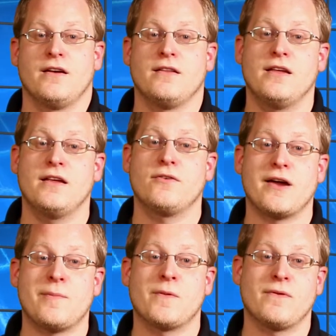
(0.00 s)
And then to
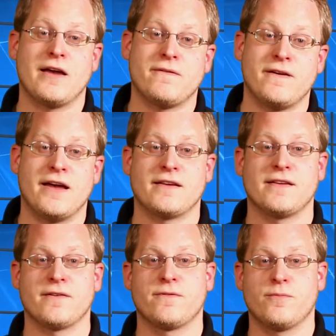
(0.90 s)
wrap up the life
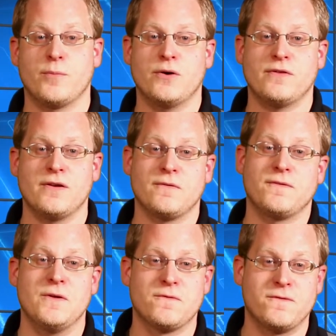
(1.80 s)
hacks, I've posted a
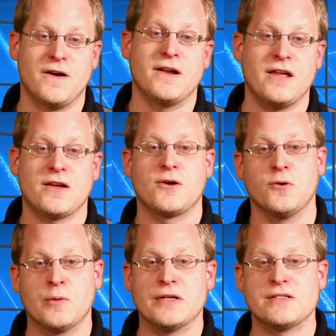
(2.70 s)
few funny and
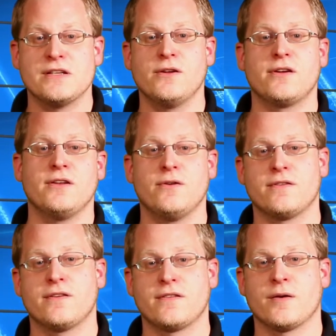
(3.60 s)
cool ones that you can
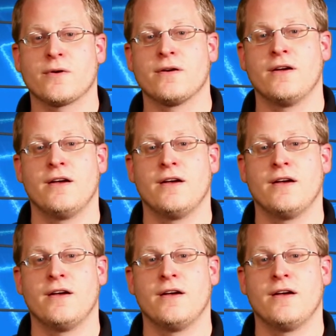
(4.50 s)
use this summer.